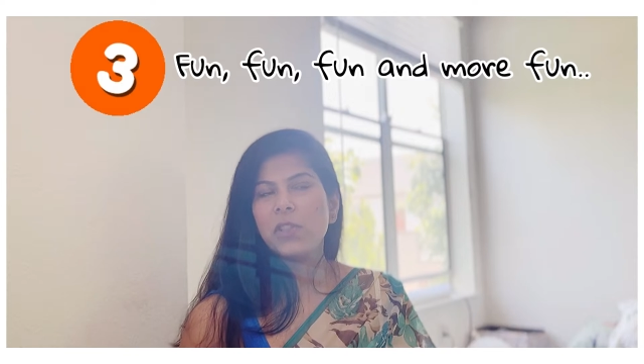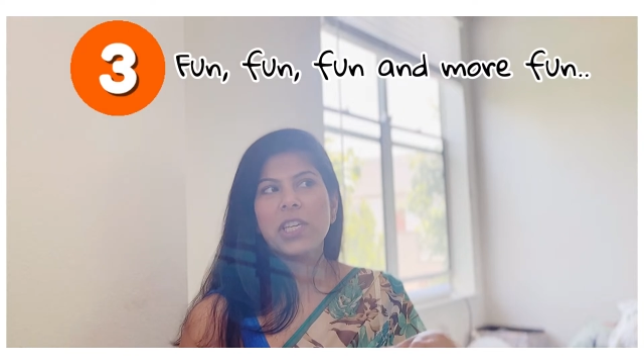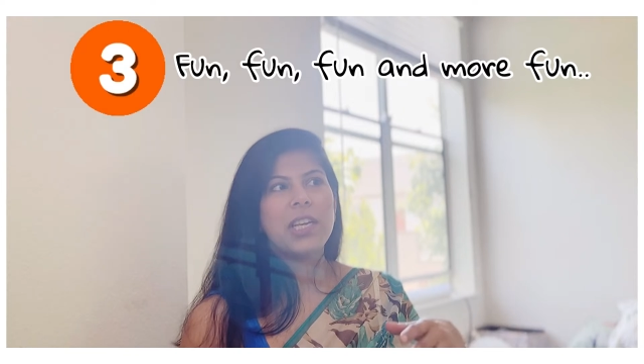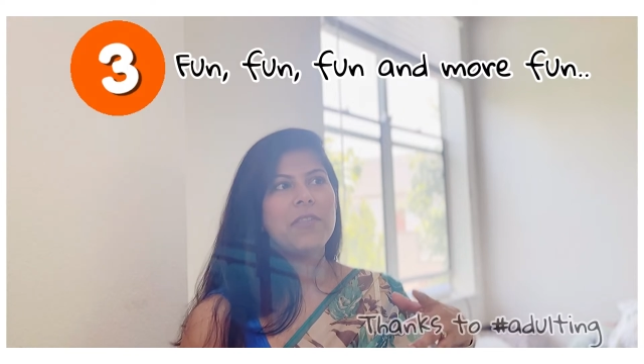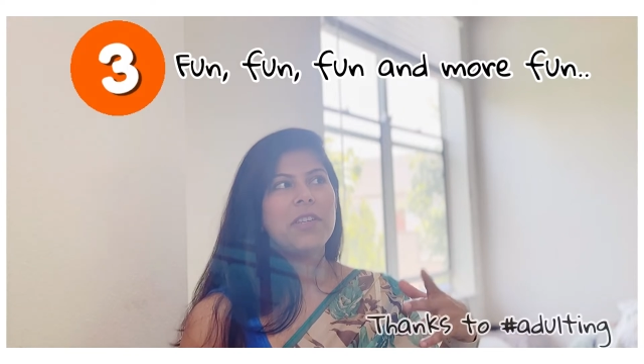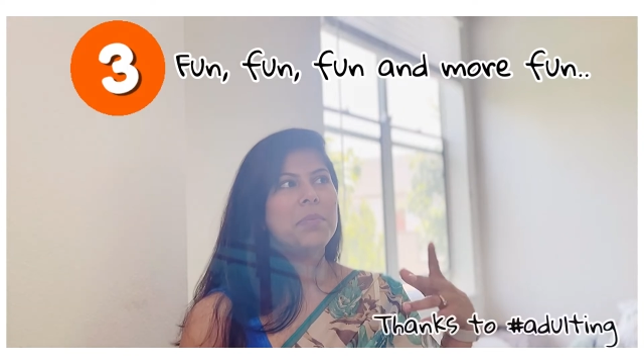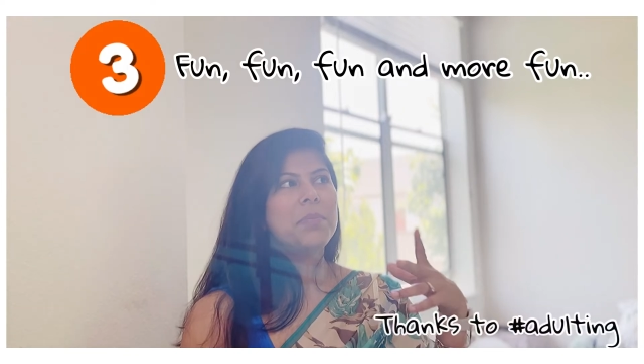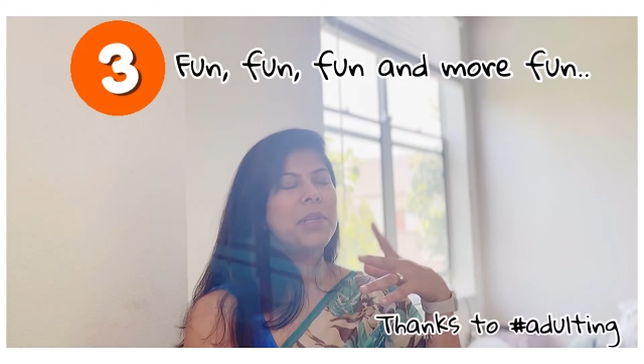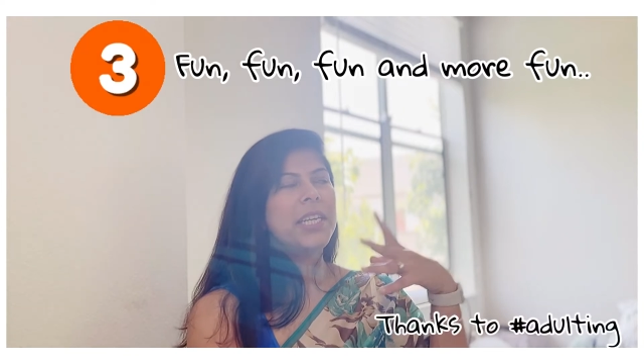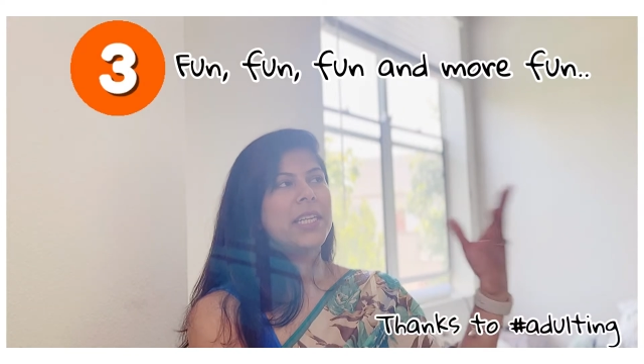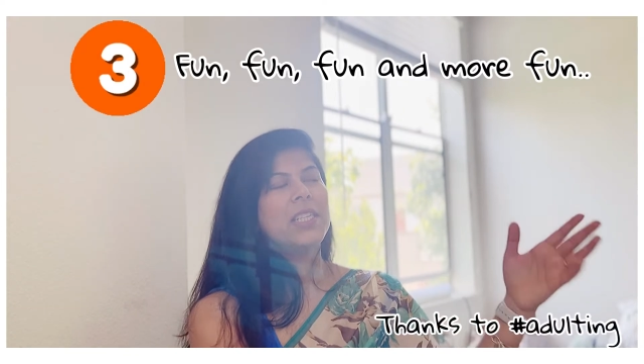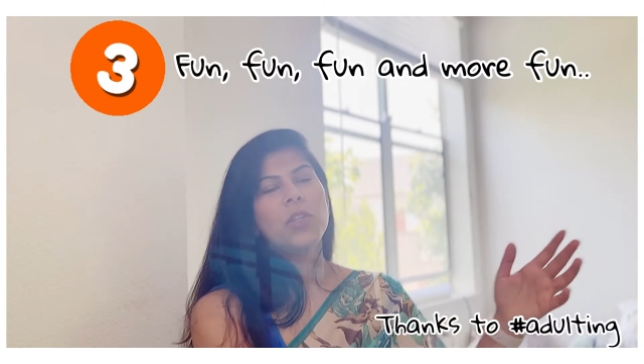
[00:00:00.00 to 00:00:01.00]
which I have
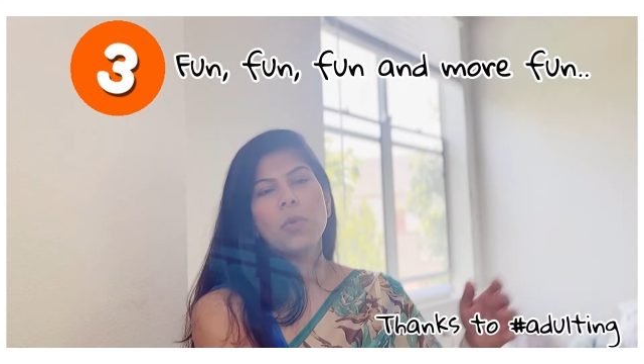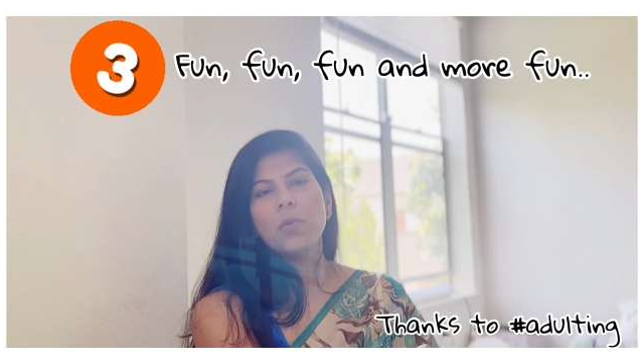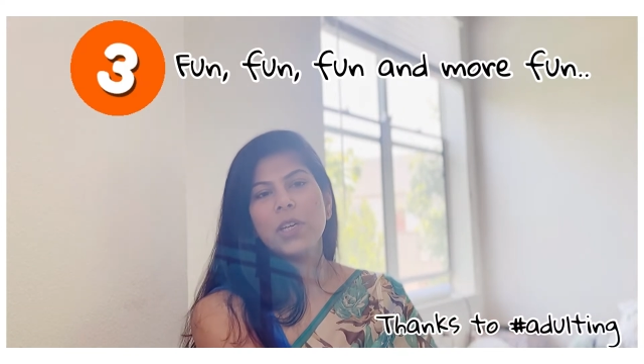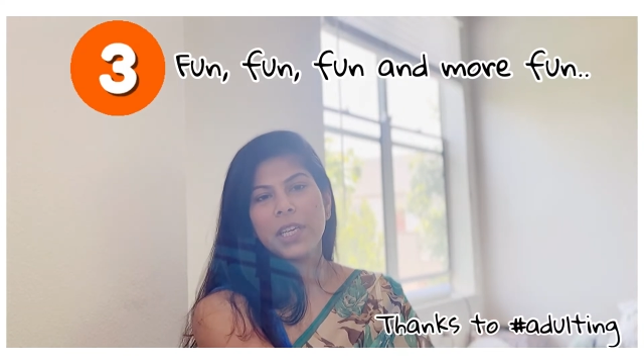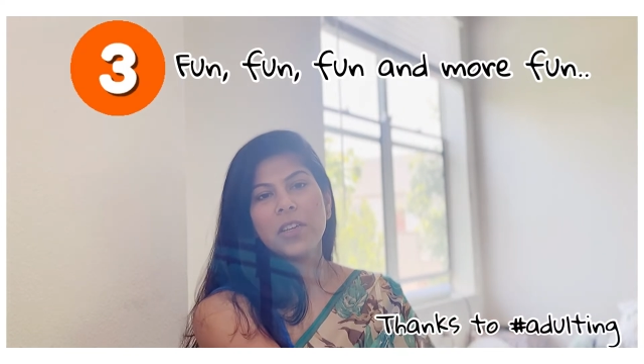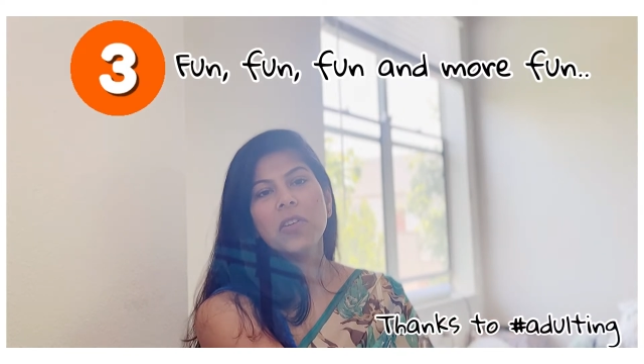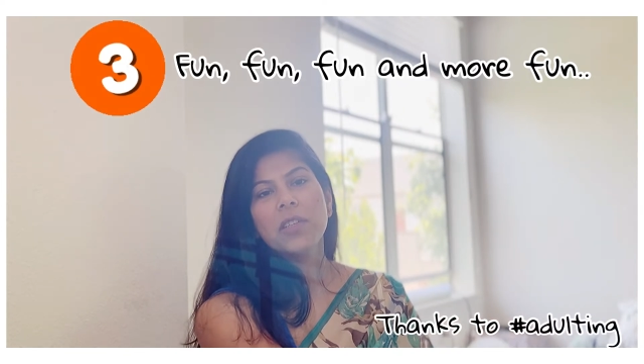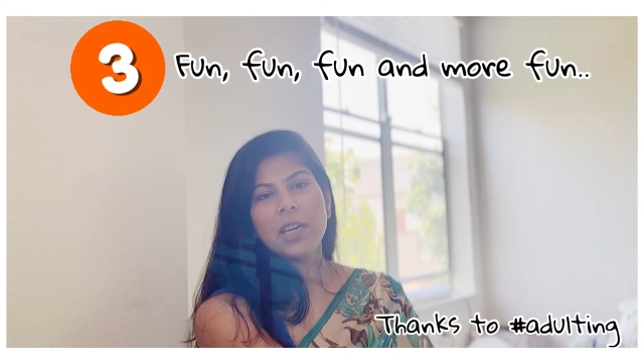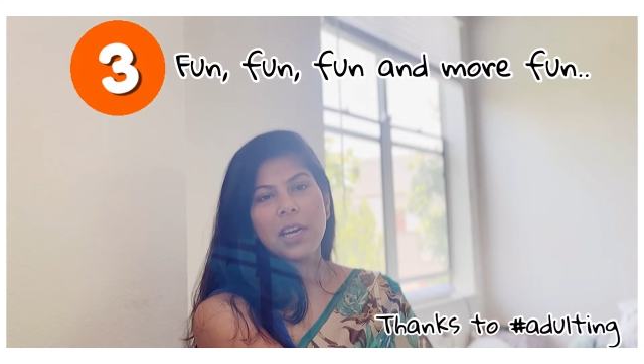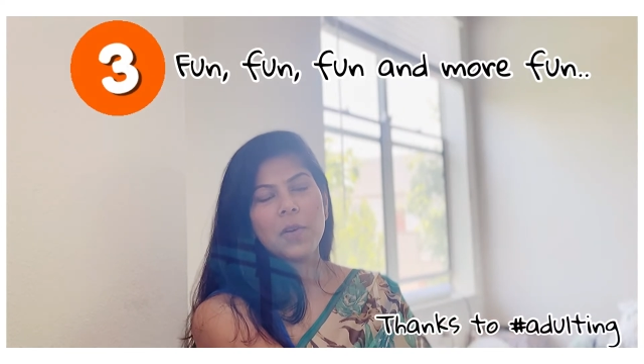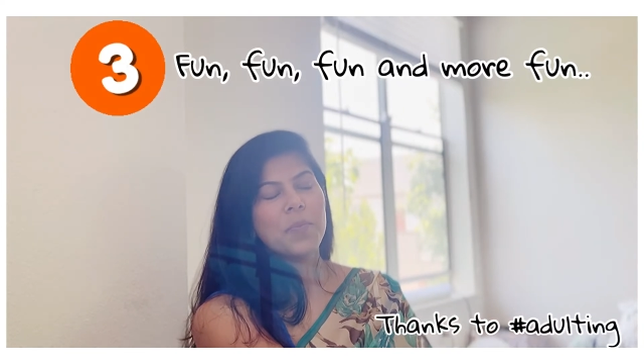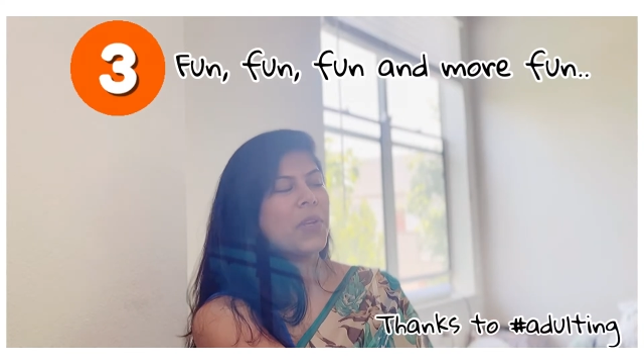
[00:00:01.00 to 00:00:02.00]
completely stopped working on
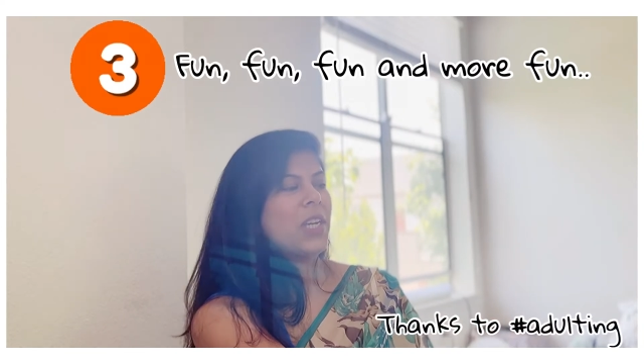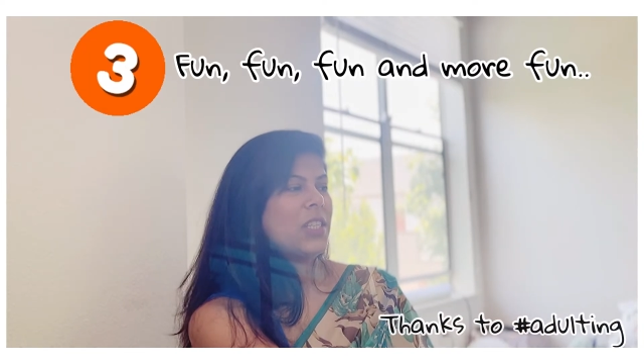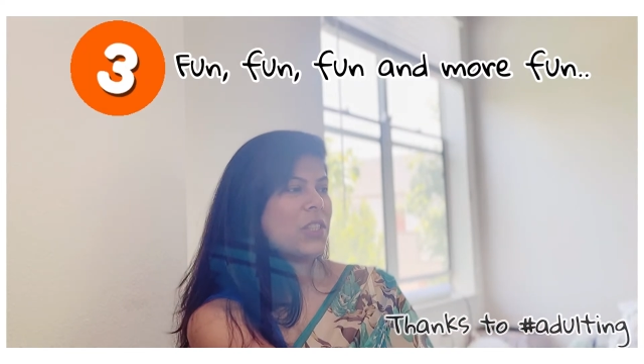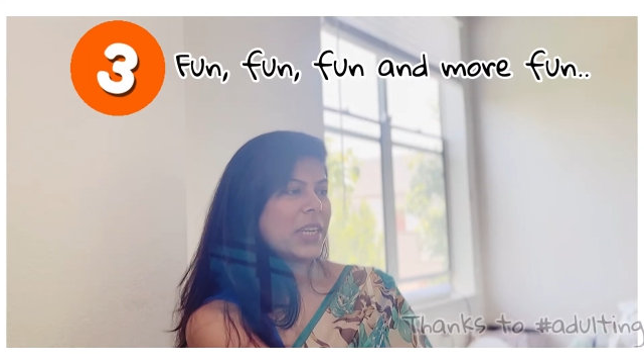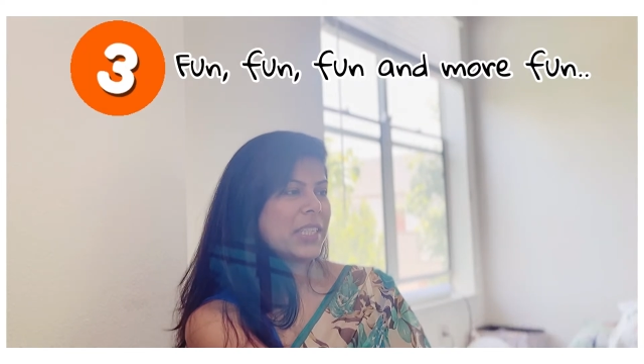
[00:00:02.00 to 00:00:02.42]
now. So I